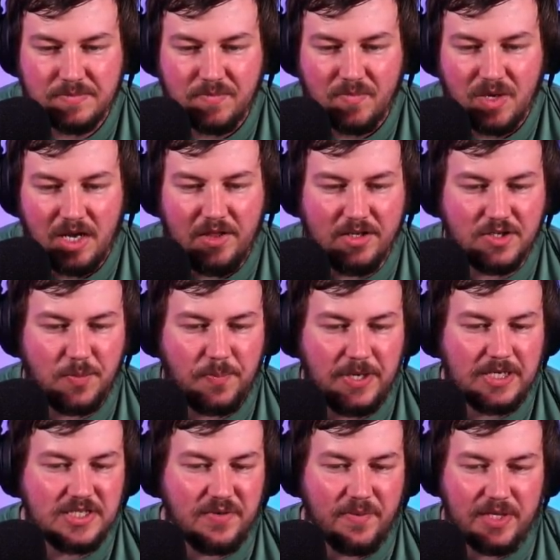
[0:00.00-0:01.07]
And there's a
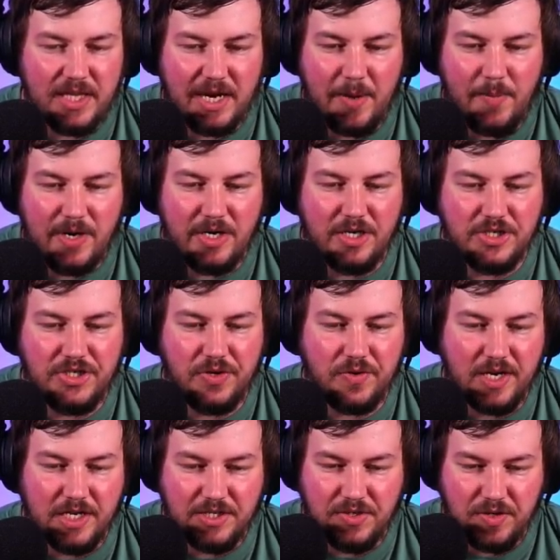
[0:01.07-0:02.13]
piece of it that I wanted to
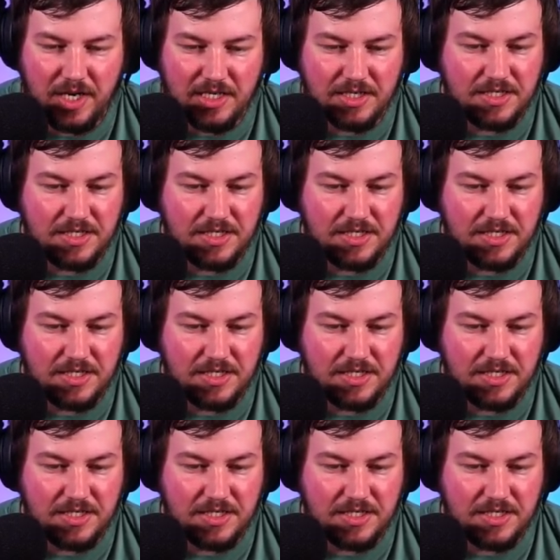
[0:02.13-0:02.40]
showcase to you guys because